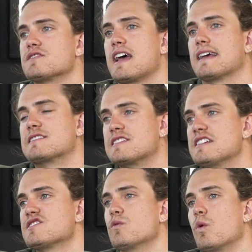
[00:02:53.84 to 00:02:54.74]
of saying
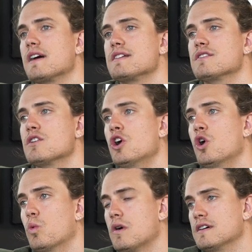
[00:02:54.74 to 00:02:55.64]
season one
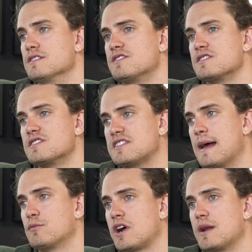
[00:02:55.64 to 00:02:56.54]
was
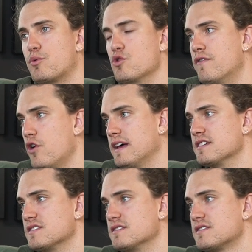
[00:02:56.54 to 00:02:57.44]
Sam trying to prove her
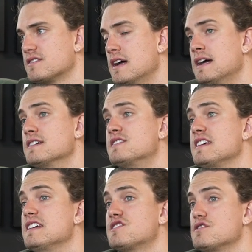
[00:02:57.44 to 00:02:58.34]
innocence, mm.
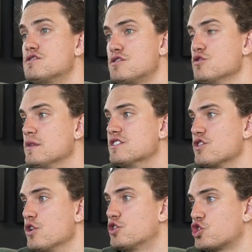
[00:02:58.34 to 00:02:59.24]
season two is
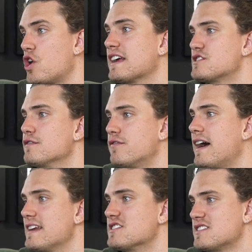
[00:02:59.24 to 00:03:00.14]
her trying to
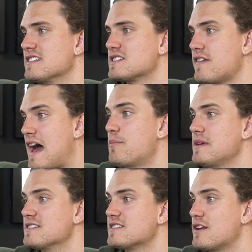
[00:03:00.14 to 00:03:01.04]
find a sense of
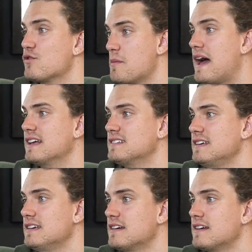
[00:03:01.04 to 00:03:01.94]
happiness and normality,